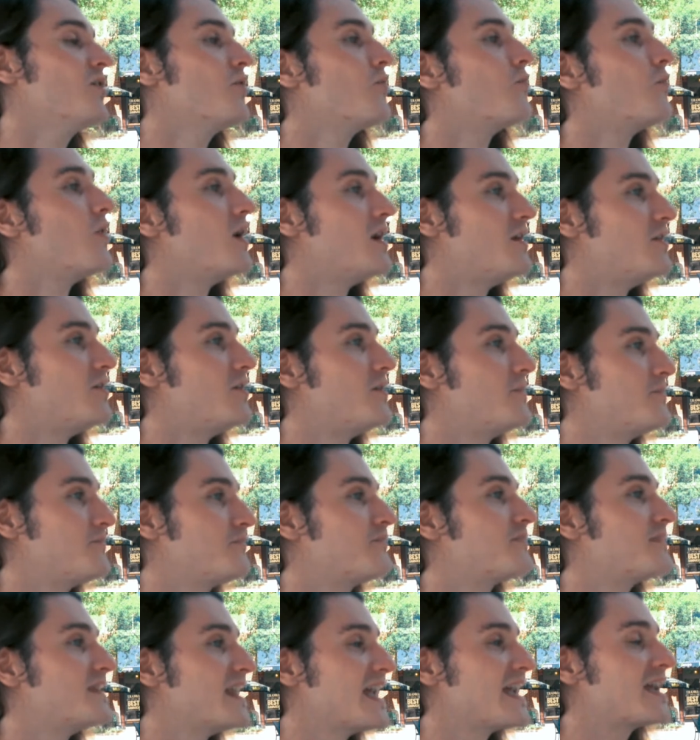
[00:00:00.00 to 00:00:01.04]
well,
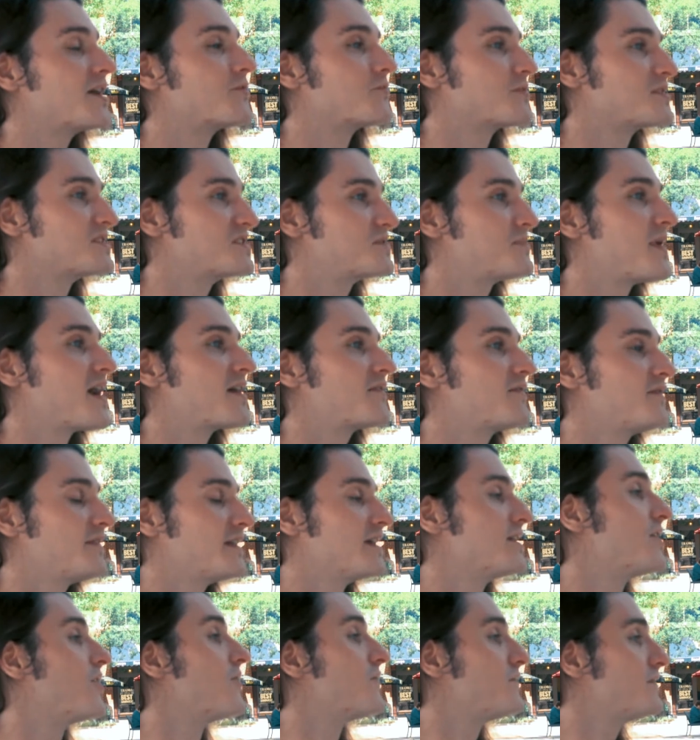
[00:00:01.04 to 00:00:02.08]
they can
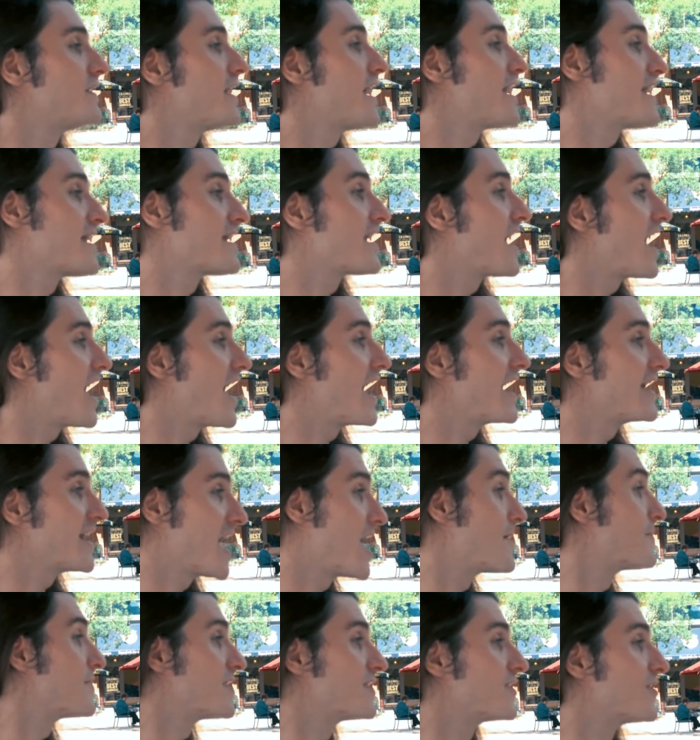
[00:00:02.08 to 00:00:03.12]
respectfully go fly a kite.
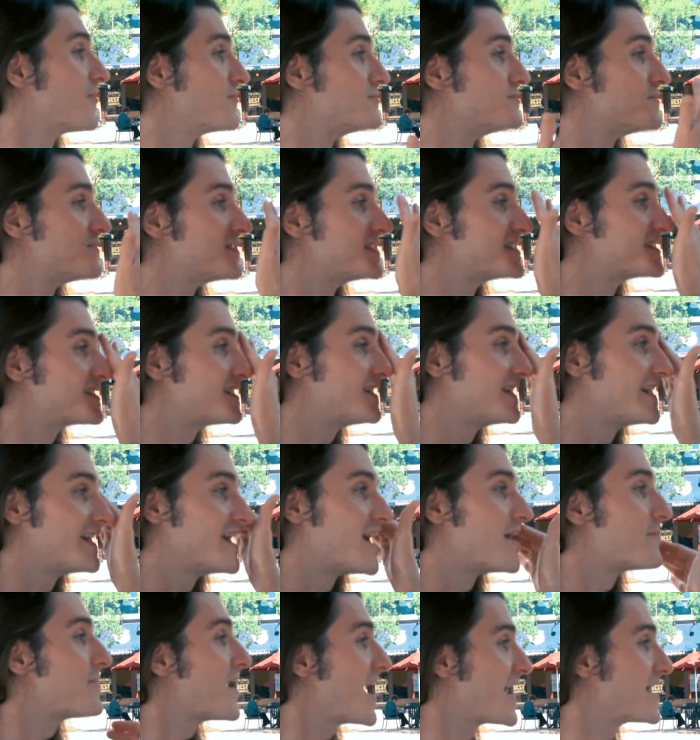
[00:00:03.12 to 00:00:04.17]
I'm gonna go do this
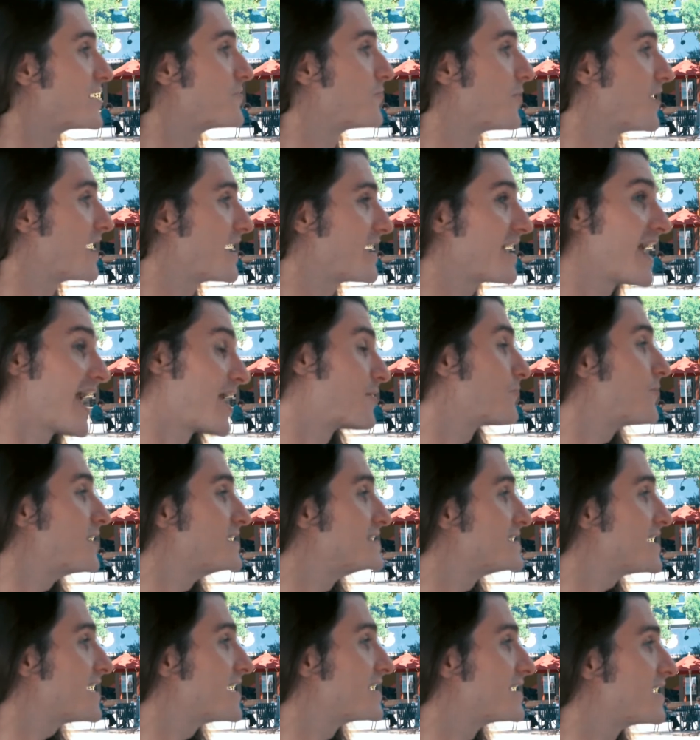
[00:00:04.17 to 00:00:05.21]
cleanup anyway. And we
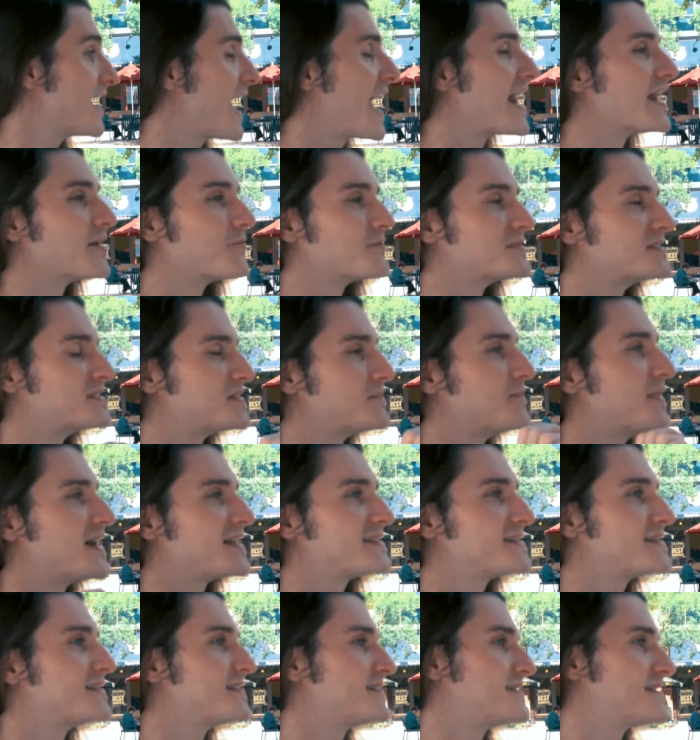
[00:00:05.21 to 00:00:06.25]
did, and it was the
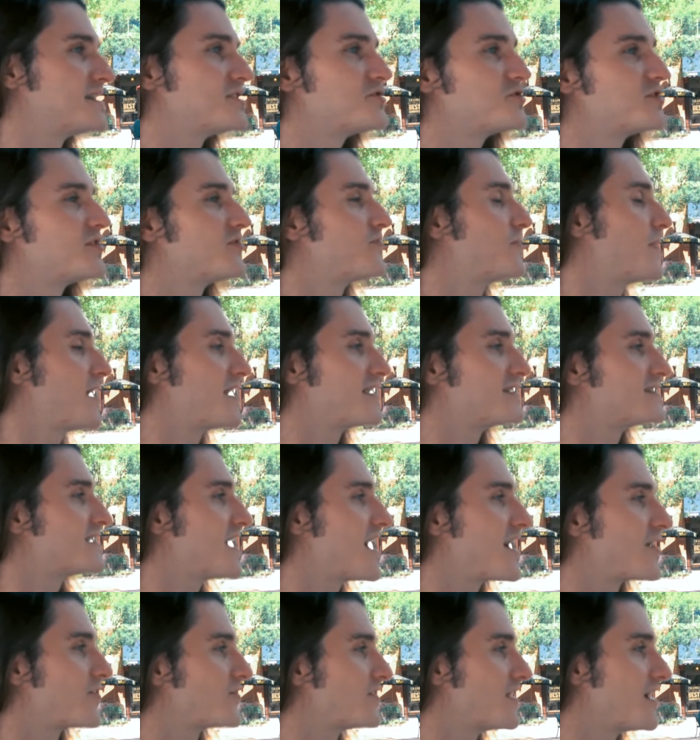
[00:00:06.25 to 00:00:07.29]
best decision of my entire